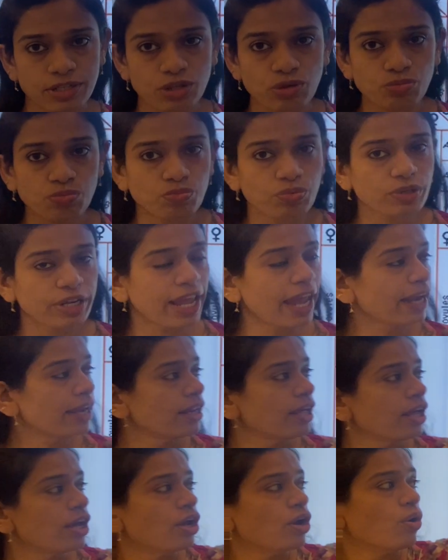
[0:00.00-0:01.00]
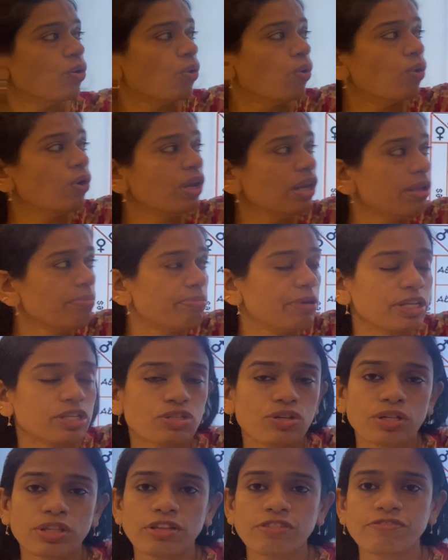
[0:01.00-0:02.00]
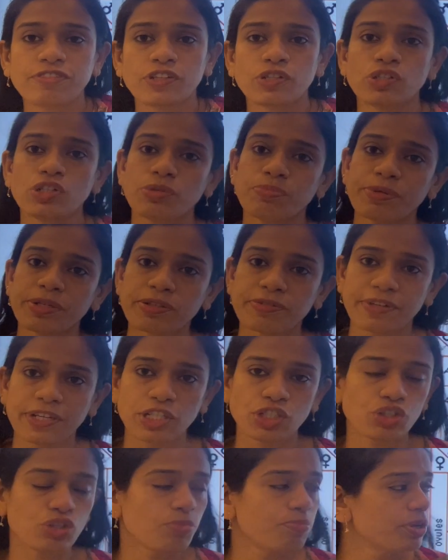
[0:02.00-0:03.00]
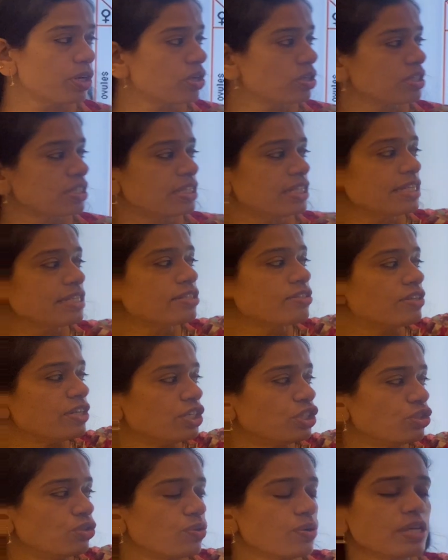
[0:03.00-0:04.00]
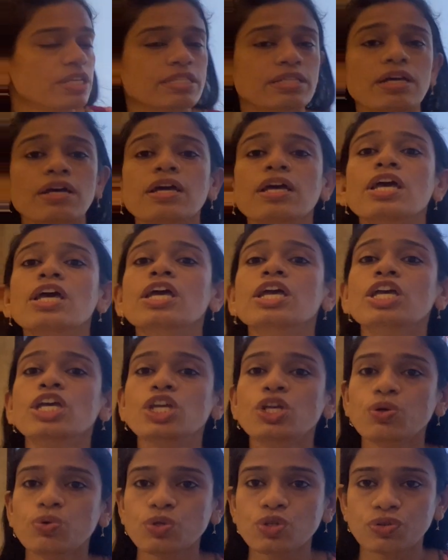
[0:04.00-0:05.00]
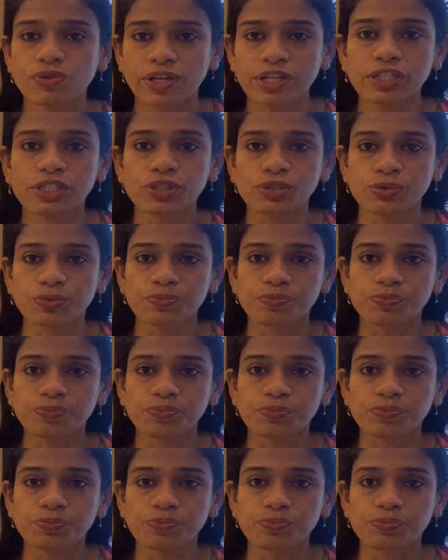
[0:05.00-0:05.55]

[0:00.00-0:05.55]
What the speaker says: You get only based on the phenotypic ratio, because this ratio is a huge ratio.